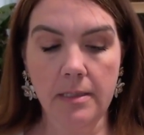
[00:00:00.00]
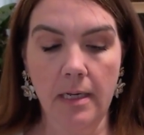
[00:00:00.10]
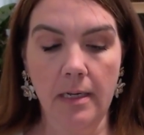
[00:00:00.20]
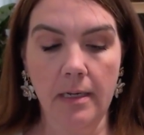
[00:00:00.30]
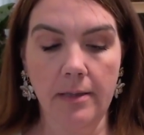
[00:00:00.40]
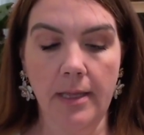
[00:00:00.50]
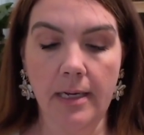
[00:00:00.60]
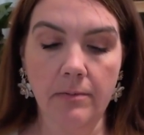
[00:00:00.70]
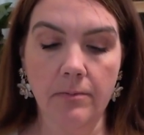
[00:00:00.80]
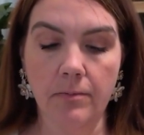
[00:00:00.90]

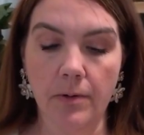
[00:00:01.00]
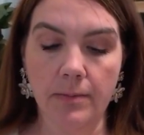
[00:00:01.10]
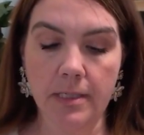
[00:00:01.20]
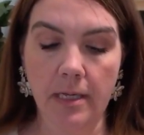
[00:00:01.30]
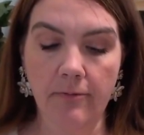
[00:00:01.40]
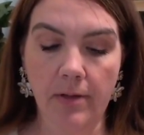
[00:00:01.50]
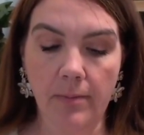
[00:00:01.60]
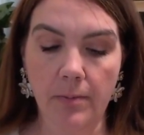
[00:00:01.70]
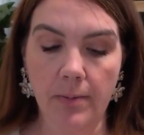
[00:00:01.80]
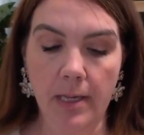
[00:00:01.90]
that room is not
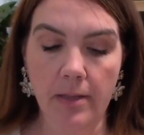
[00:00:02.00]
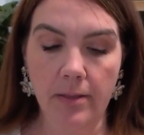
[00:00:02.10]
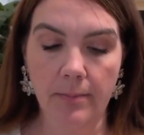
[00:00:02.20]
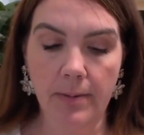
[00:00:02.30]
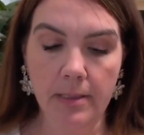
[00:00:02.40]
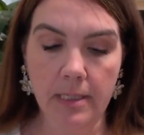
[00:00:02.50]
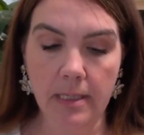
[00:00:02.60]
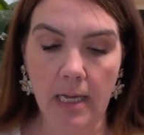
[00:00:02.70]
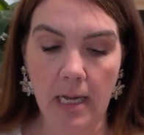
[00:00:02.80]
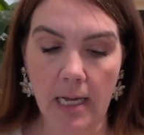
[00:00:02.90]
available. But in the building
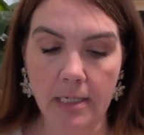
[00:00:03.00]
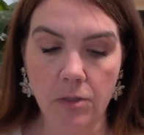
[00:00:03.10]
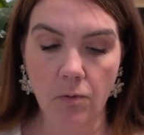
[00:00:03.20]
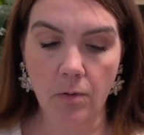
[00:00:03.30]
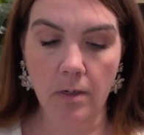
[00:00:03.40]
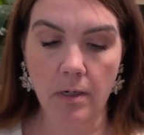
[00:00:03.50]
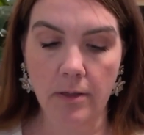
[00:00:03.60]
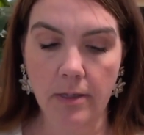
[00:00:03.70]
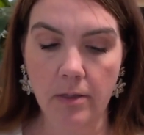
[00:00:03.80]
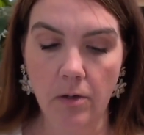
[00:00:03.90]
that I
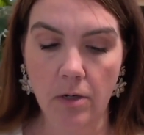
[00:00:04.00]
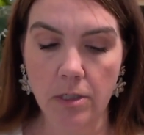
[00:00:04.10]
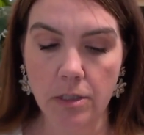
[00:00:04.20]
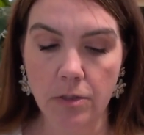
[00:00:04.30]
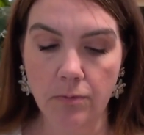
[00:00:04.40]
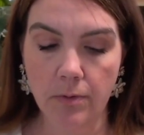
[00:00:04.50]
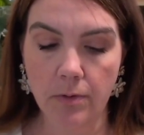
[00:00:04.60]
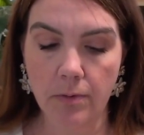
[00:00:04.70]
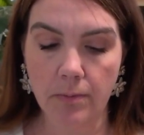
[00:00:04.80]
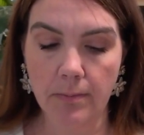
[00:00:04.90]
toured, the largest
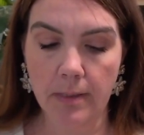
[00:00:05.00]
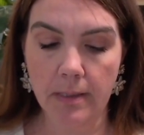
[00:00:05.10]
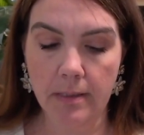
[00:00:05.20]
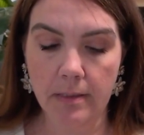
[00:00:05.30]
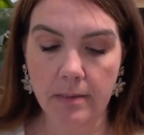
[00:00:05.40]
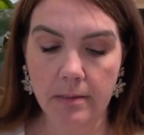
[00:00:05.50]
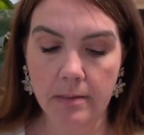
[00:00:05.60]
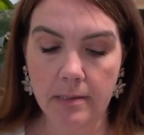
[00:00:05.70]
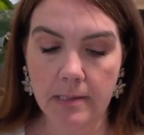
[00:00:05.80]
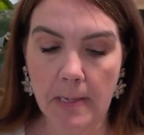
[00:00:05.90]
room
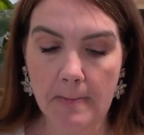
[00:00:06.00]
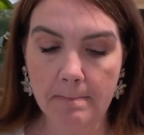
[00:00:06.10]
is